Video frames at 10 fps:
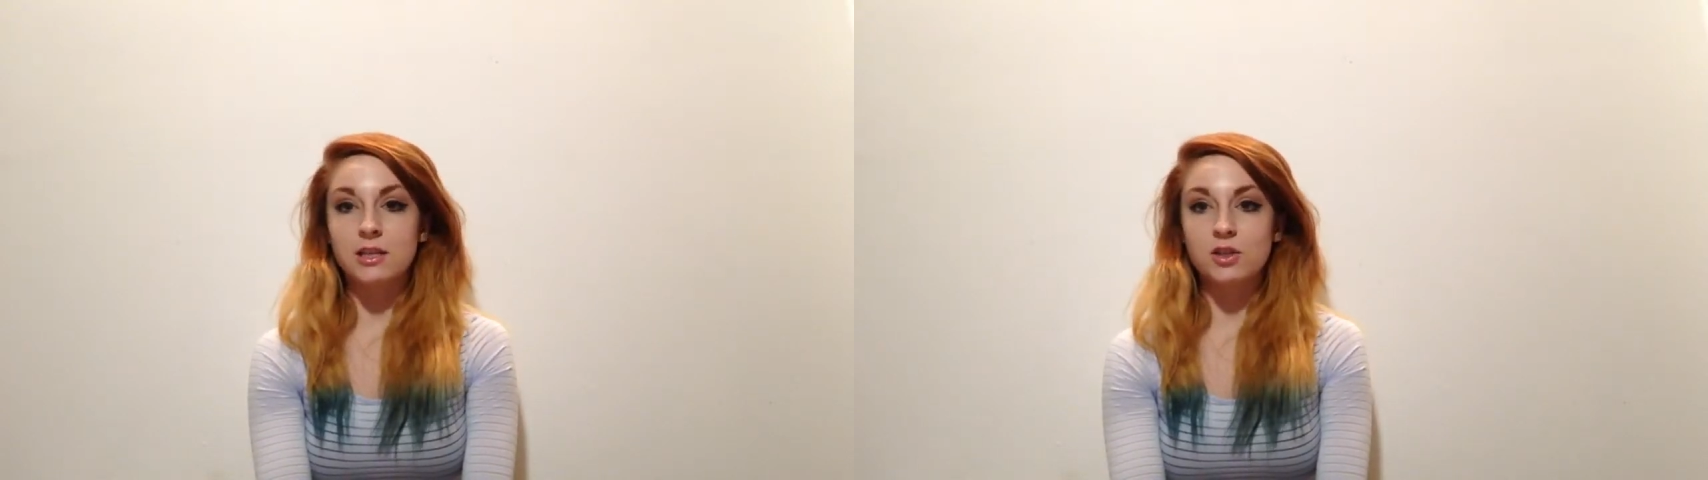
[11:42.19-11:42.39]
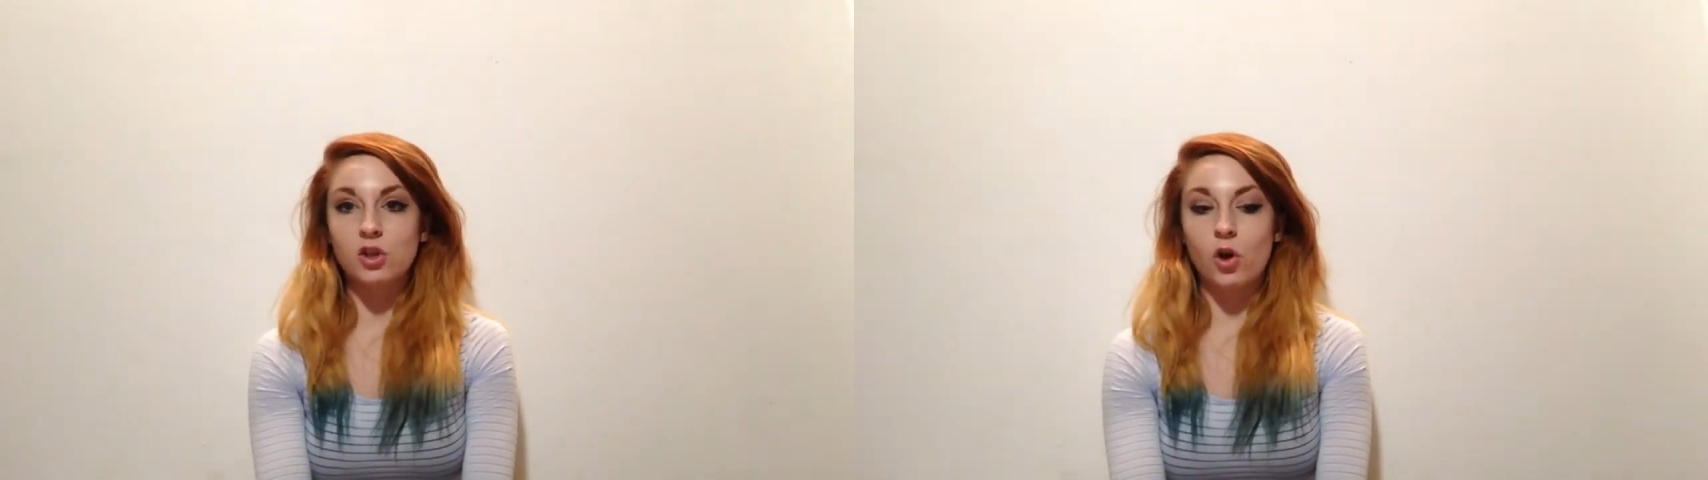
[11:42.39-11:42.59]

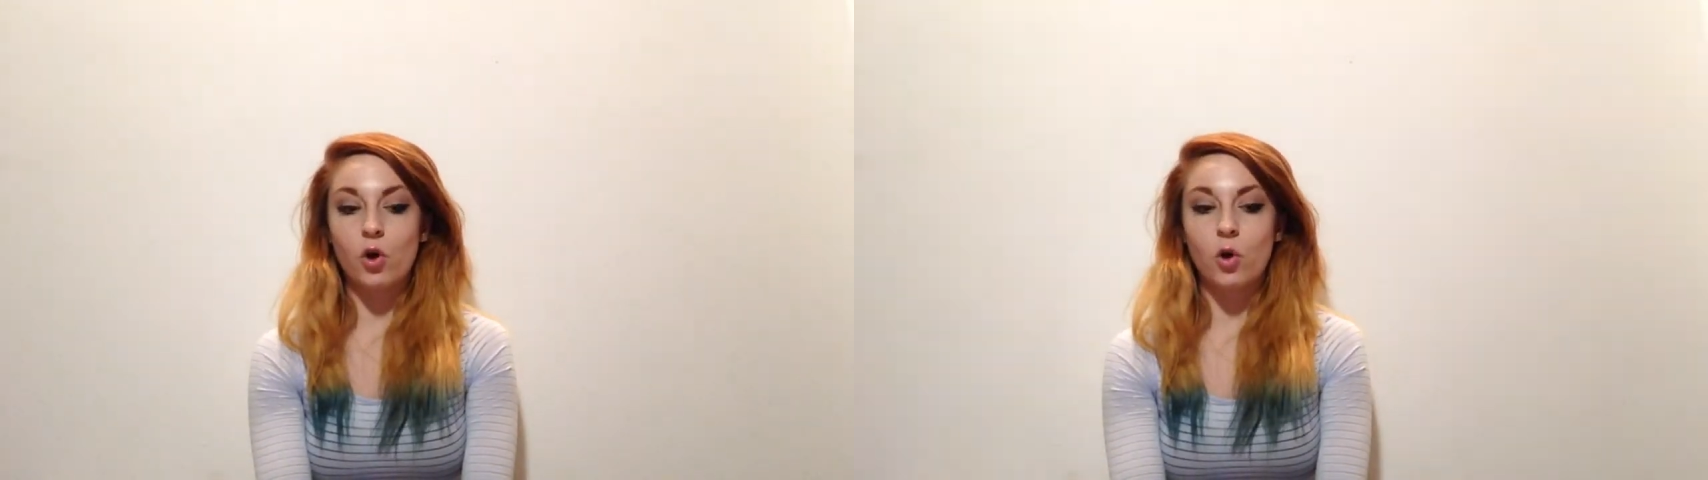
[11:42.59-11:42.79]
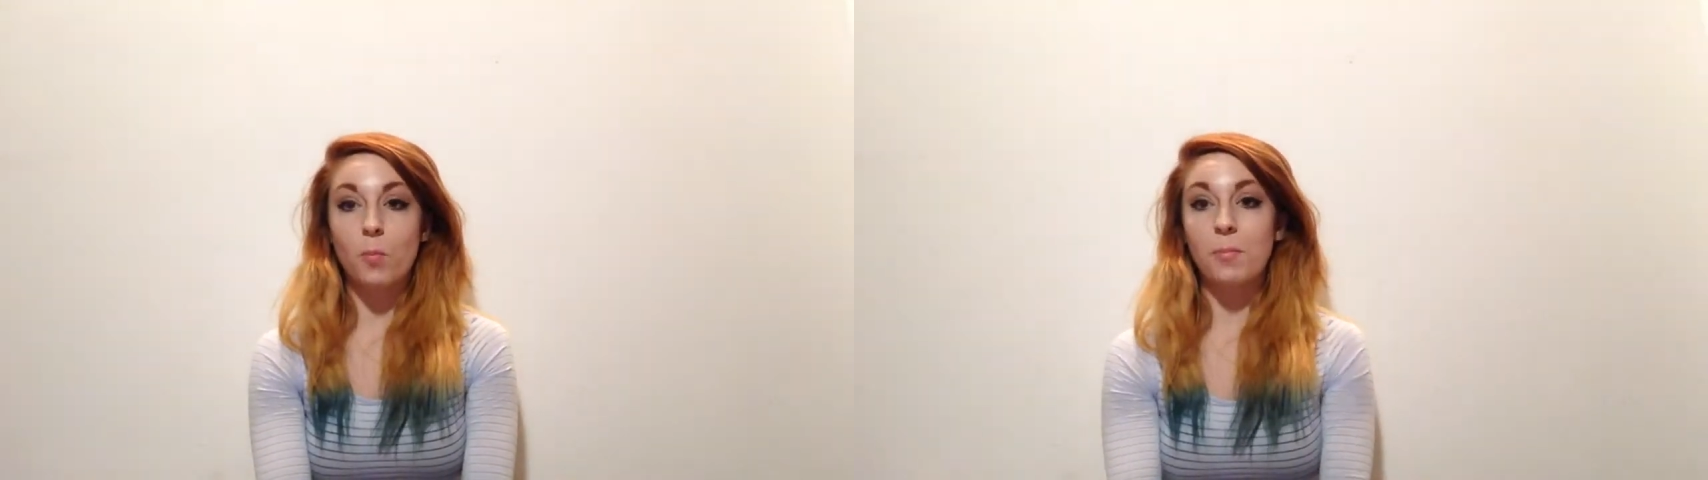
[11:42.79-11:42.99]

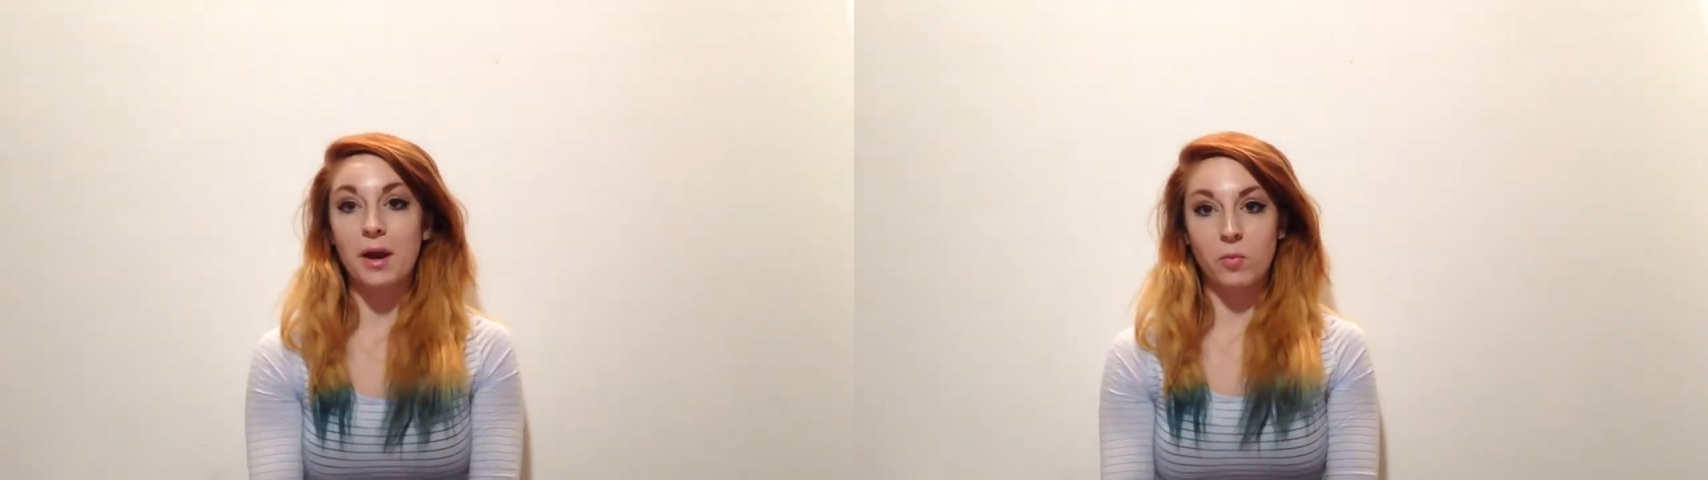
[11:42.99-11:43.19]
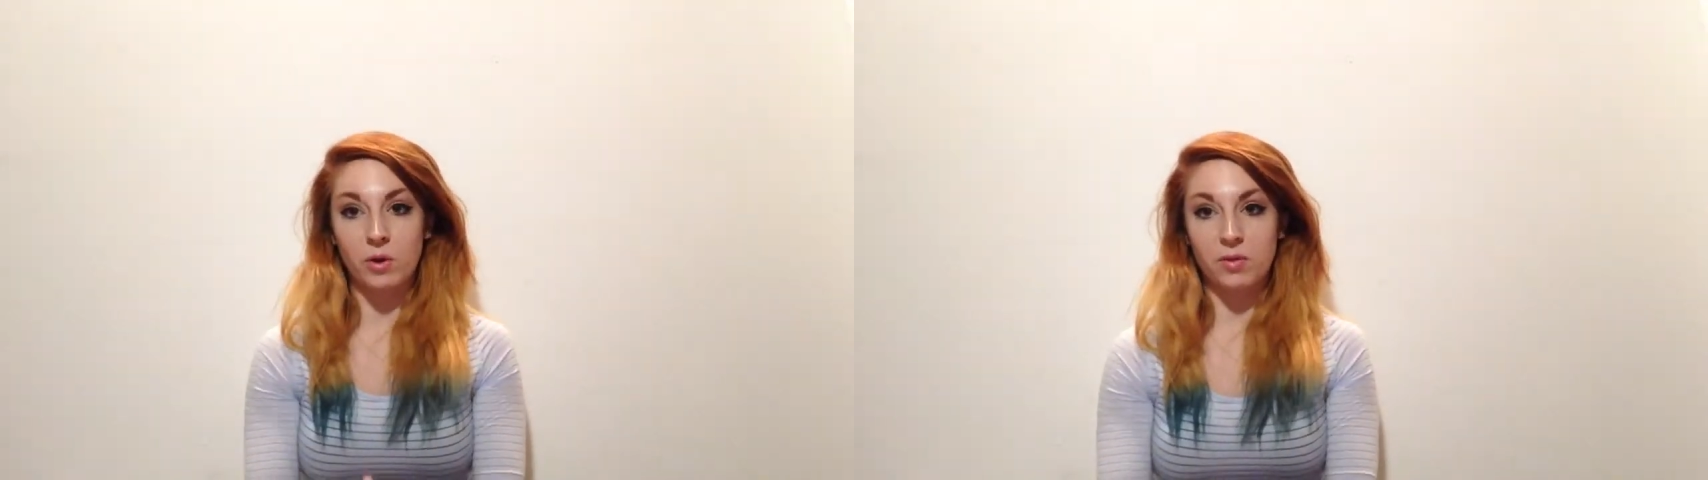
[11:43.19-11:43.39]
so
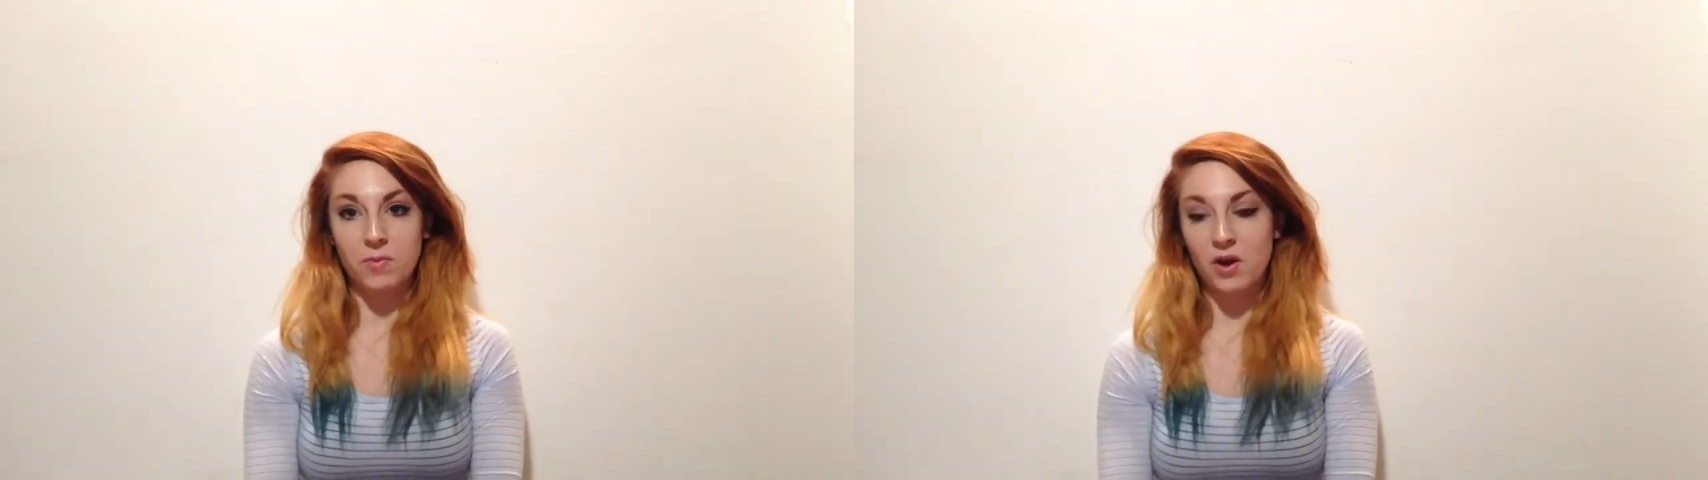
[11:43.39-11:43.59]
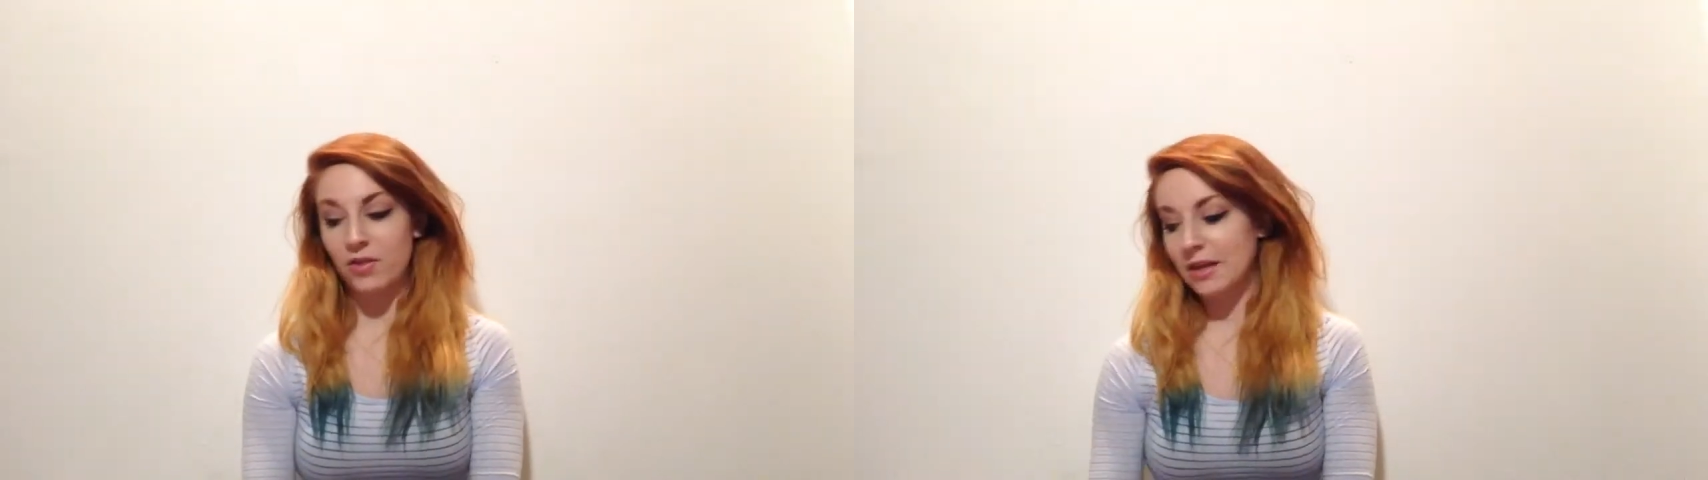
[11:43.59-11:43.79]
bear with
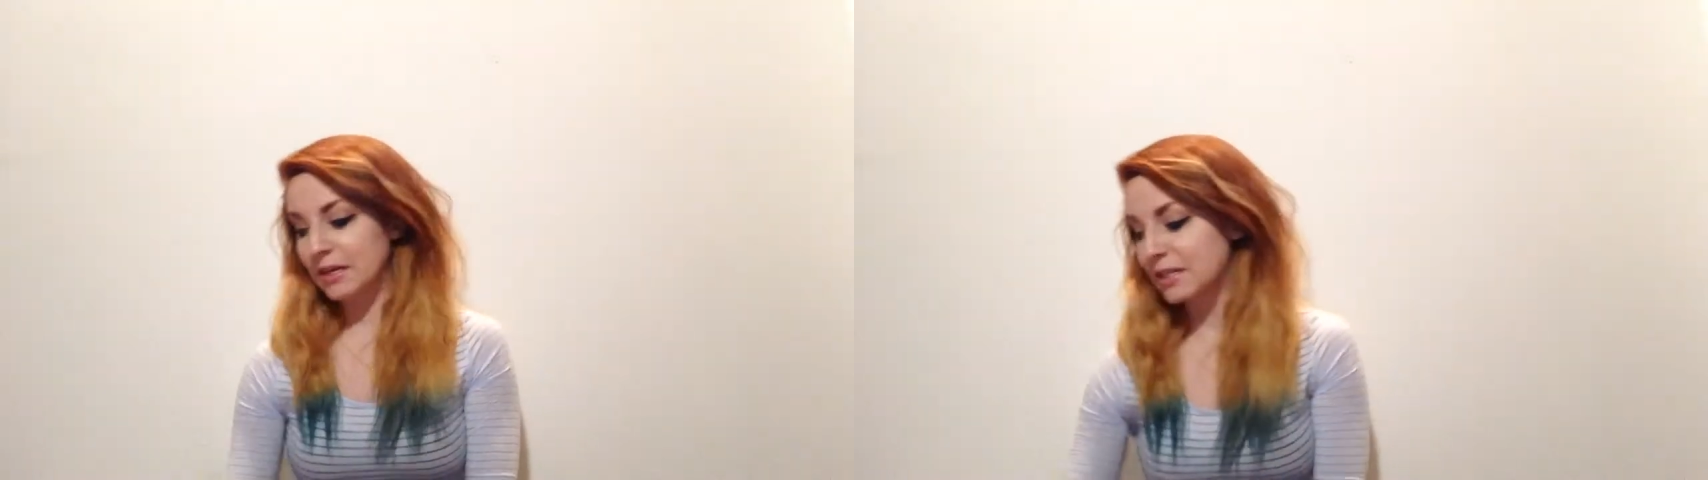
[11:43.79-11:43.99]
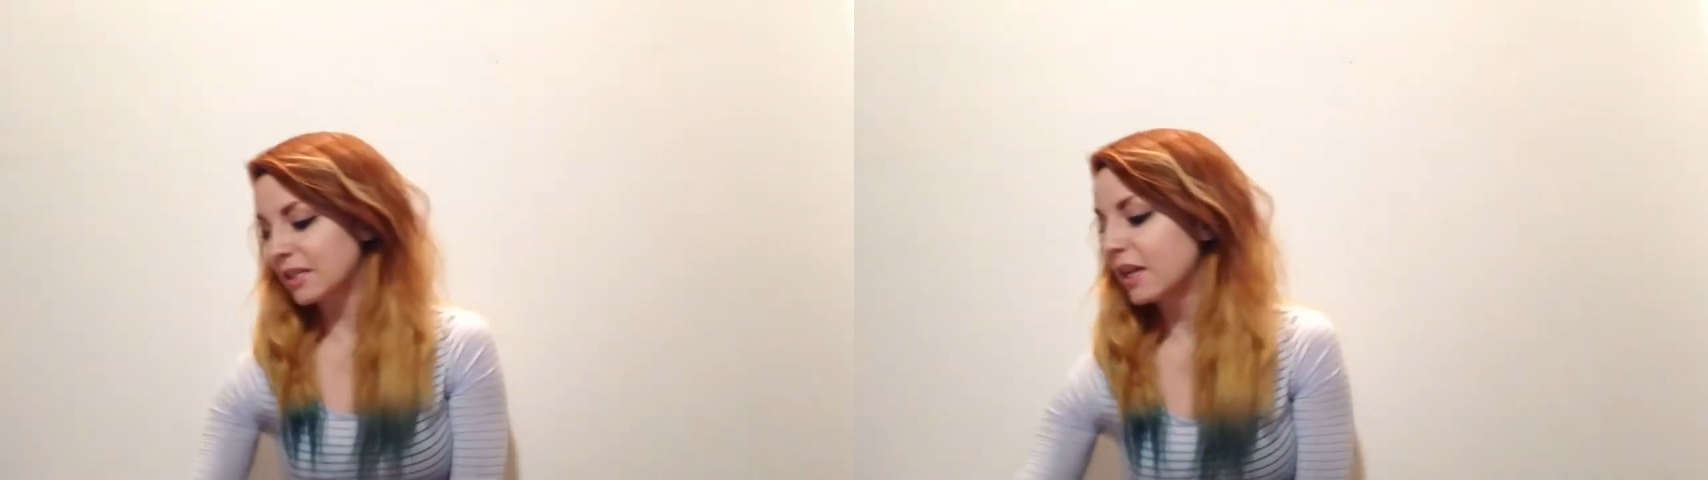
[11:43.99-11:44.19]
me on
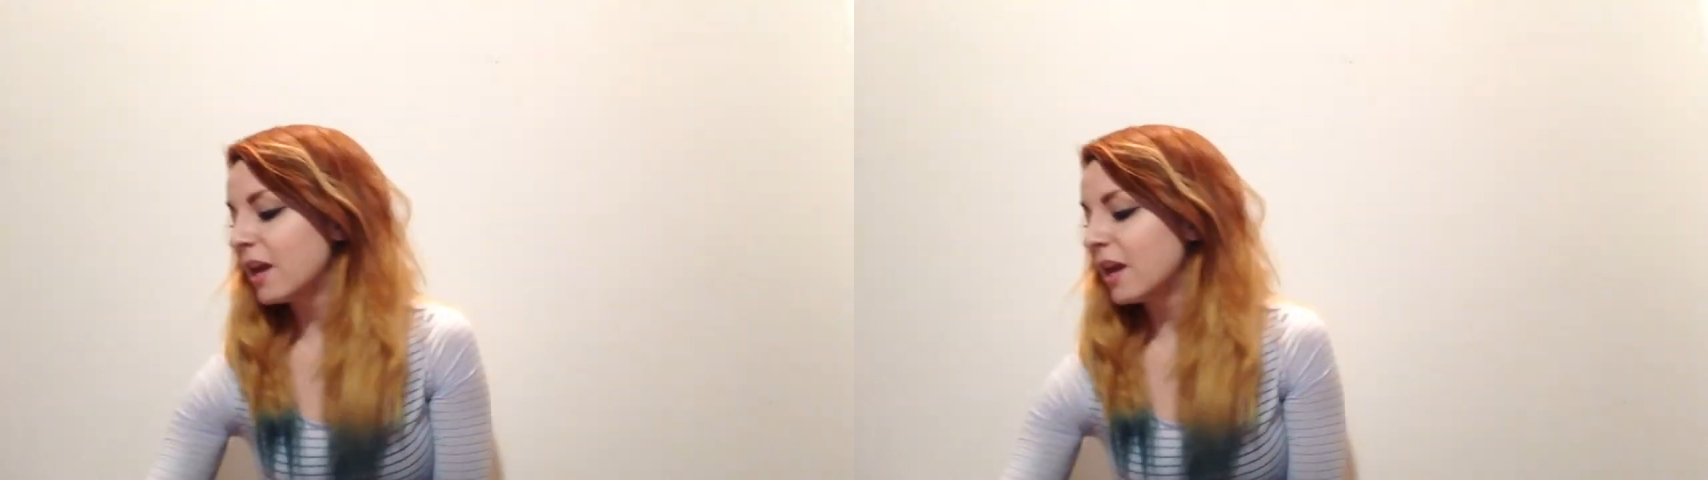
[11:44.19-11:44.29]
this.